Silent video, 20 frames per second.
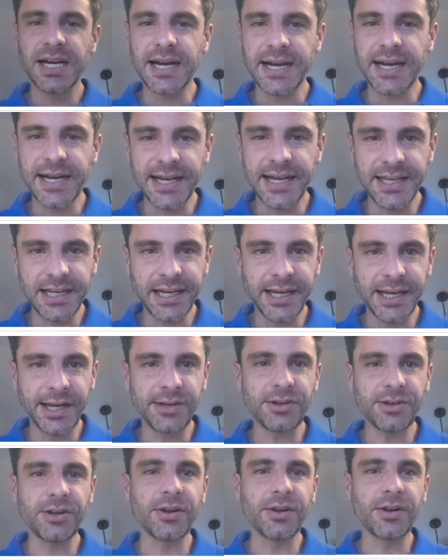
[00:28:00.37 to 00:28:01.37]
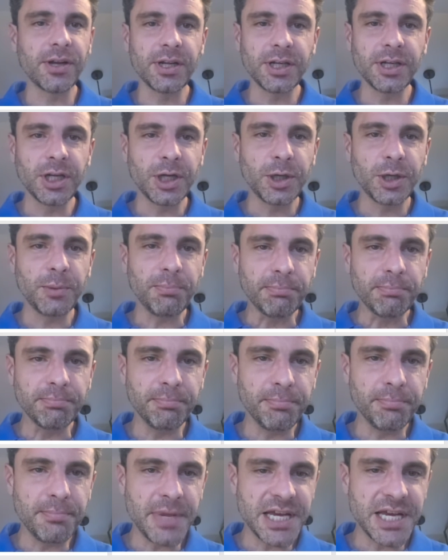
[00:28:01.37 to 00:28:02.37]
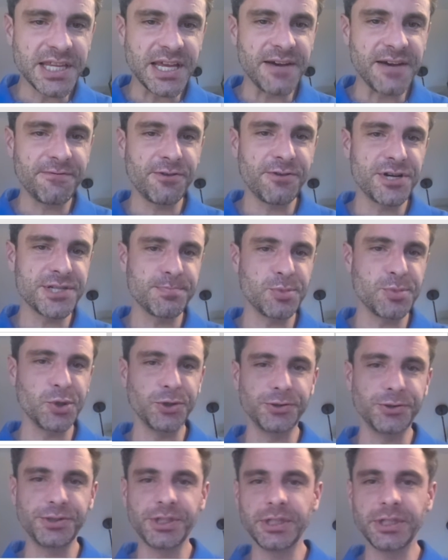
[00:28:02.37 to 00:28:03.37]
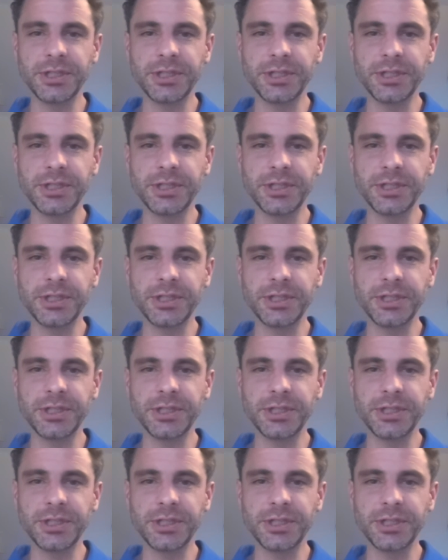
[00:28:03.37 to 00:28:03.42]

Highlight, make that phrase bold.